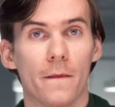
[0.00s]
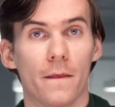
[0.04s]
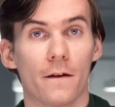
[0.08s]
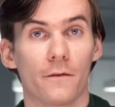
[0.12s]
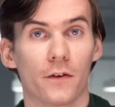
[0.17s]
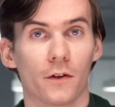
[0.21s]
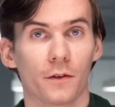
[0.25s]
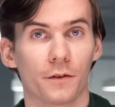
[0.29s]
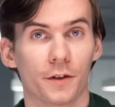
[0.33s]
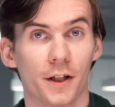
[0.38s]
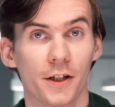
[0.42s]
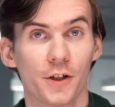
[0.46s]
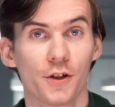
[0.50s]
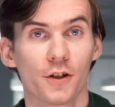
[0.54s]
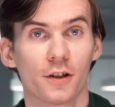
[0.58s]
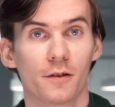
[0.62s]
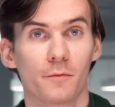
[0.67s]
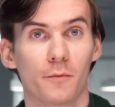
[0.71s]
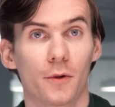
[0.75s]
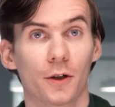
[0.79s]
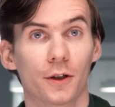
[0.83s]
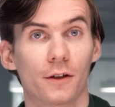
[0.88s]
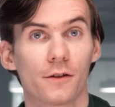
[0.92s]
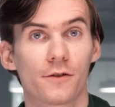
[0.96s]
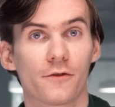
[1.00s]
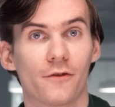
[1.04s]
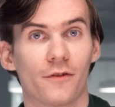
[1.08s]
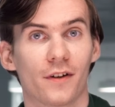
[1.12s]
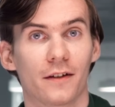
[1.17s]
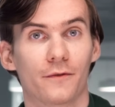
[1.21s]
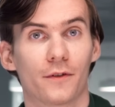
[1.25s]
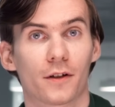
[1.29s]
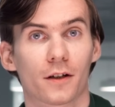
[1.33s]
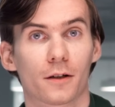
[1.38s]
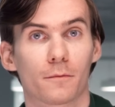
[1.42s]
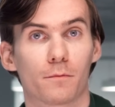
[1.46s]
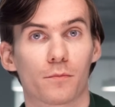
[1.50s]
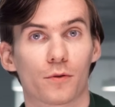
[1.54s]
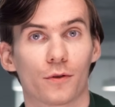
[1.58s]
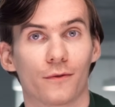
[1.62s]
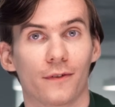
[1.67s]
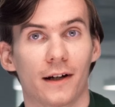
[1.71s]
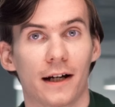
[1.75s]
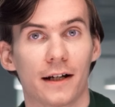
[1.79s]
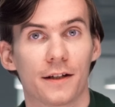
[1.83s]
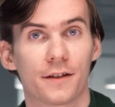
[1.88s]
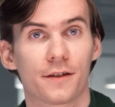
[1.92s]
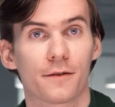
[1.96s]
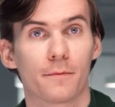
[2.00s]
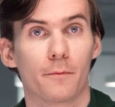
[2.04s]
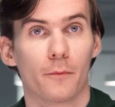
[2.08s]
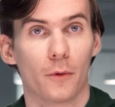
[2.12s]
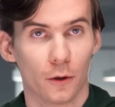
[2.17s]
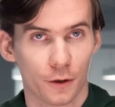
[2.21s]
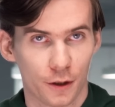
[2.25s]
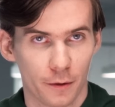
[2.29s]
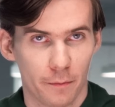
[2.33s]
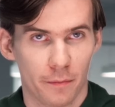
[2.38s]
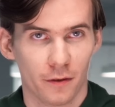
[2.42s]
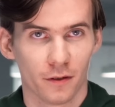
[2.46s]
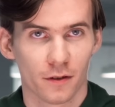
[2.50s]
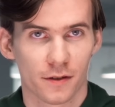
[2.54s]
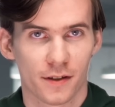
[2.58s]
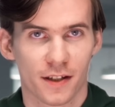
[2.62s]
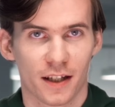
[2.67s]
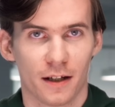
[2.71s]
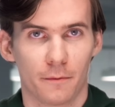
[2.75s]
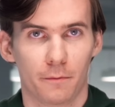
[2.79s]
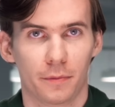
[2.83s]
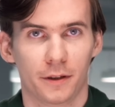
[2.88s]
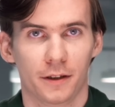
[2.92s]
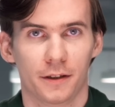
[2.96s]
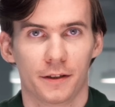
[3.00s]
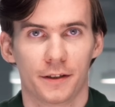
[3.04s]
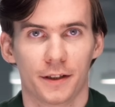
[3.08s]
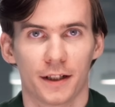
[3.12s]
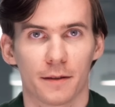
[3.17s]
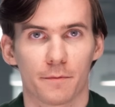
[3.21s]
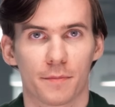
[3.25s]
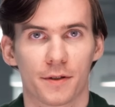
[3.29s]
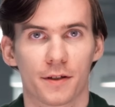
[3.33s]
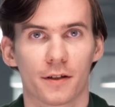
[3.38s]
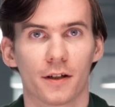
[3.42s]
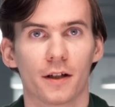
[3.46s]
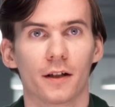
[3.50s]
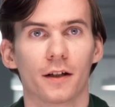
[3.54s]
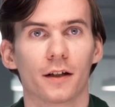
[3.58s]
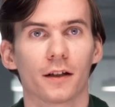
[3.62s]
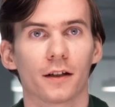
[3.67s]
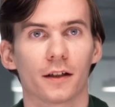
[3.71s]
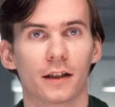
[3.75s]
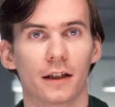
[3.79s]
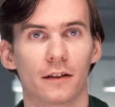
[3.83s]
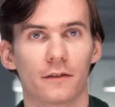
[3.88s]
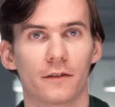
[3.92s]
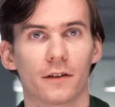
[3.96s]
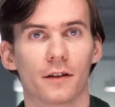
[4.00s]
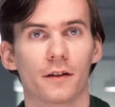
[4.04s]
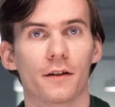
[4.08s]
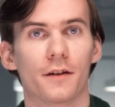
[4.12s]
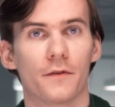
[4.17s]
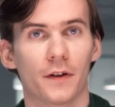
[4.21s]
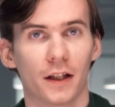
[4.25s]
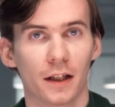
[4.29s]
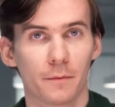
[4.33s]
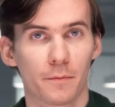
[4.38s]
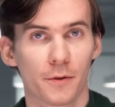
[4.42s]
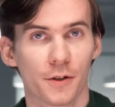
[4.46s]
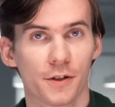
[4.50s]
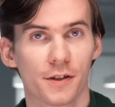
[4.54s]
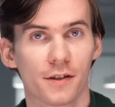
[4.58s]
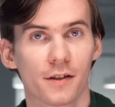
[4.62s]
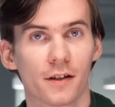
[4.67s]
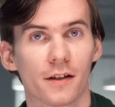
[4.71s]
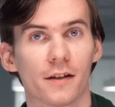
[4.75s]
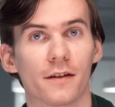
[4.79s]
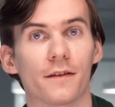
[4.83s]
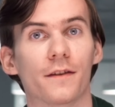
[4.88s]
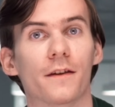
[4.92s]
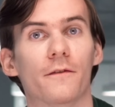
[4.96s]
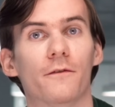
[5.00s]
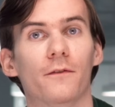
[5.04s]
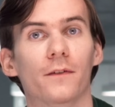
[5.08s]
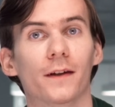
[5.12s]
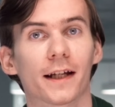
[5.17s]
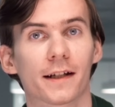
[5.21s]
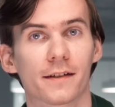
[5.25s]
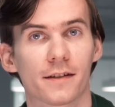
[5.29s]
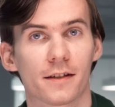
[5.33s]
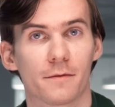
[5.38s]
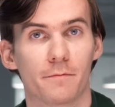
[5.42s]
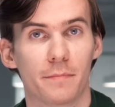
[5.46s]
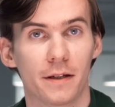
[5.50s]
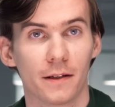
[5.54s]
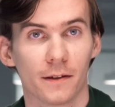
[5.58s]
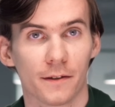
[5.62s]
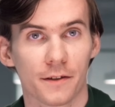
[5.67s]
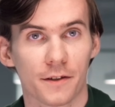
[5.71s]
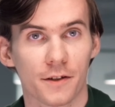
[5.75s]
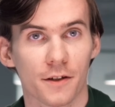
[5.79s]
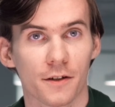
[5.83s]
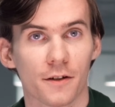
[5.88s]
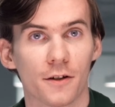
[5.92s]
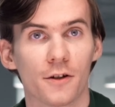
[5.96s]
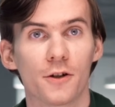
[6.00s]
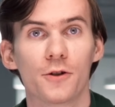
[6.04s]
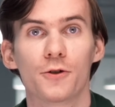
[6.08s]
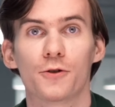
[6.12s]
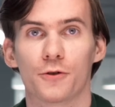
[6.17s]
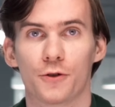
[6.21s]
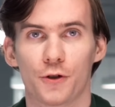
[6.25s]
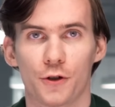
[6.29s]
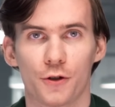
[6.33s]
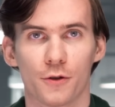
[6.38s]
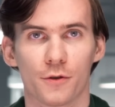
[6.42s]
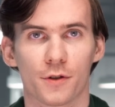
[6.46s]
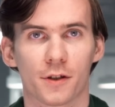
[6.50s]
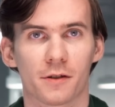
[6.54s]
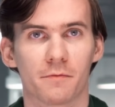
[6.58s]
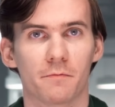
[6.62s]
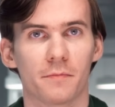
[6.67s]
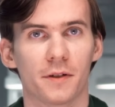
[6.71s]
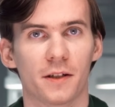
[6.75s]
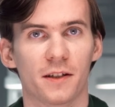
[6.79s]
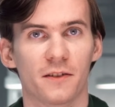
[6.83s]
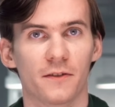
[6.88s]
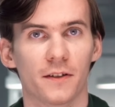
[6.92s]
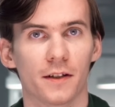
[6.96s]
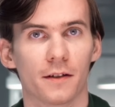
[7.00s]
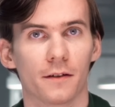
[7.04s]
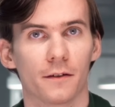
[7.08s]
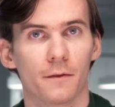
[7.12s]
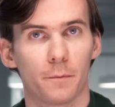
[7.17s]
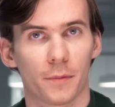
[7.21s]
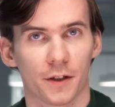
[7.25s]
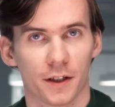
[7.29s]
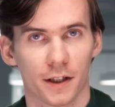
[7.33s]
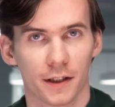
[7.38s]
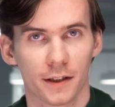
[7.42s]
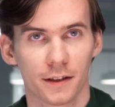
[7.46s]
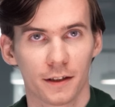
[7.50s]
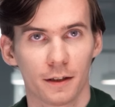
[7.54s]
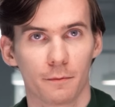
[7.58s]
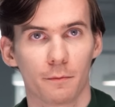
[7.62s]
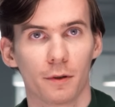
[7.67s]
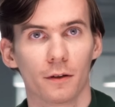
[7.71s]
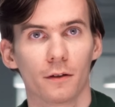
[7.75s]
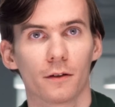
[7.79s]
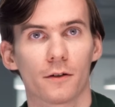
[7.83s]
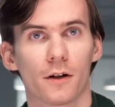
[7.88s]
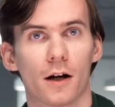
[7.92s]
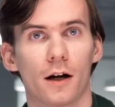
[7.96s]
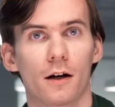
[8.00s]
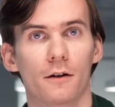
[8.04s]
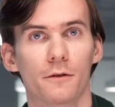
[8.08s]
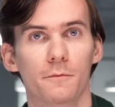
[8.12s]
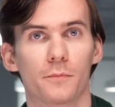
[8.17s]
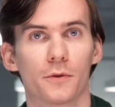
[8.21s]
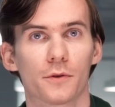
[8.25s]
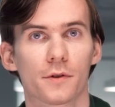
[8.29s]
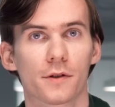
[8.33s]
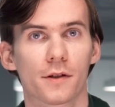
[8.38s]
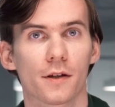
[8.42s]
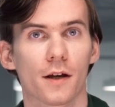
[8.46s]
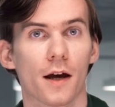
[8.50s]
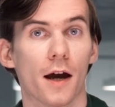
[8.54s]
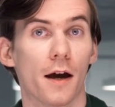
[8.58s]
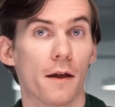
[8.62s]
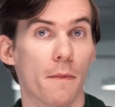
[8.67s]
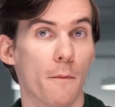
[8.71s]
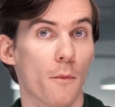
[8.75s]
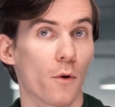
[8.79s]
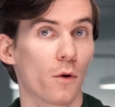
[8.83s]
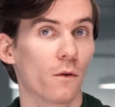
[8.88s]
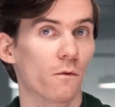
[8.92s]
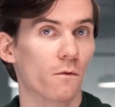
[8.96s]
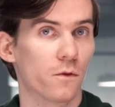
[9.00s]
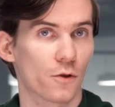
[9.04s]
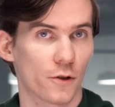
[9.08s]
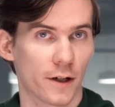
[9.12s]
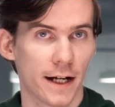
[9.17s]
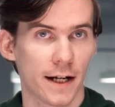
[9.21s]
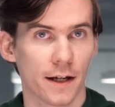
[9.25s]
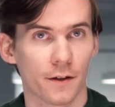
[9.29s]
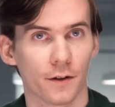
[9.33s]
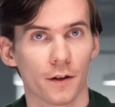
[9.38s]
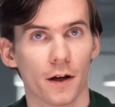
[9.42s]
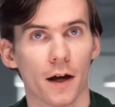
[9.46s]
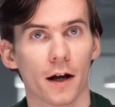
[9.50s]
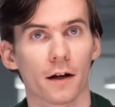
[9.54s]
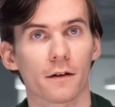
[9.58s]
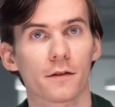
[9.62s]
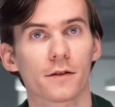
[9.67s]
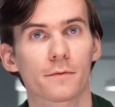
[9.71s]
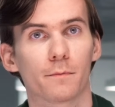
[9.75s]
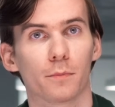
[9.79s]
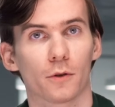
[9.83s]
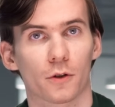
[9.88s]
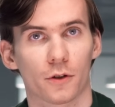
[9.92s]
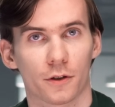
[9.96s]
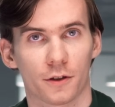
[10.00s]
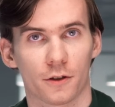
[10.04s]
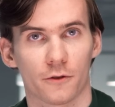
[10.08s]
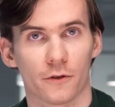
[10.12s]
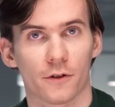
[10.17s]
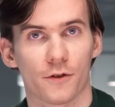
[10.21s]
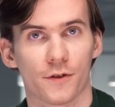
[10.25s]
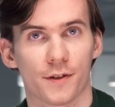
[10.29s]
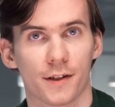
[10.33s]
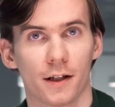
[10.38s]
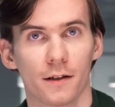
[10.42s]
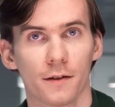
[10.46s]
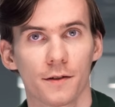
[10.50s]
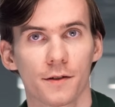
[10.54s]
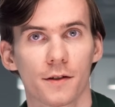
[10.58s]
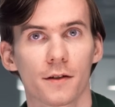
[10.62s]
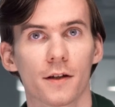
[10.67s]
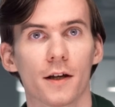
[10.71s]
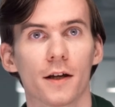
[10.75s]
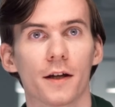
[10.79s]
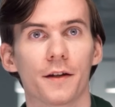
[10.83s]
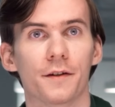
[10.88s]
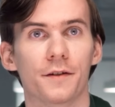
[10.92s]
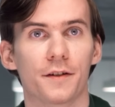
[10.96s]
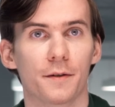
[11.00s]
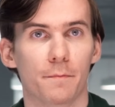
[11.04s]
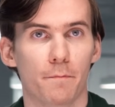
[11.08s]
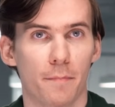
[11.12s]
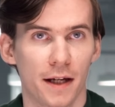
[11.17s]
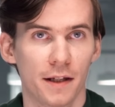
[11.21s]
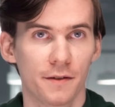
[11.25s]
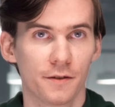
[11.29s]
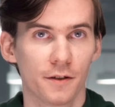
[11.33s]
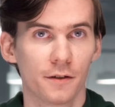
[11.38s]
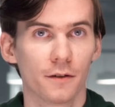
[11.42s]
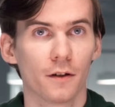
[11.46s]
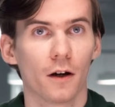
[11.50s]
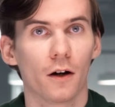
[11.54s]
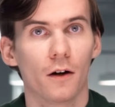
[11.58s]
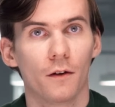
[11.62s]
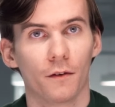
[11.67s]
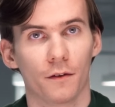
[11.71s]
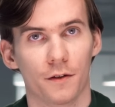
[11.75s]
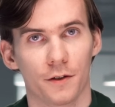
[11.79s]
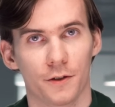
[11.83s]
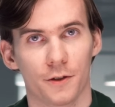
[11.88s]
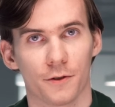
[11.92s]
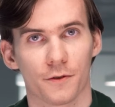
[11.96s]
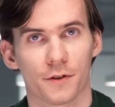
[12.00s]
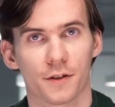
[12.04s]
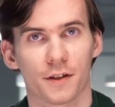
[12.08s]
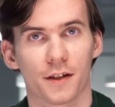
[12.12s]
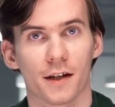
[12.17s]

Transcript: The Foundation Models framework provides multiple sampling types, giving developers the flexibility to choose between predictable outputs and more varied exploratory results depending on the use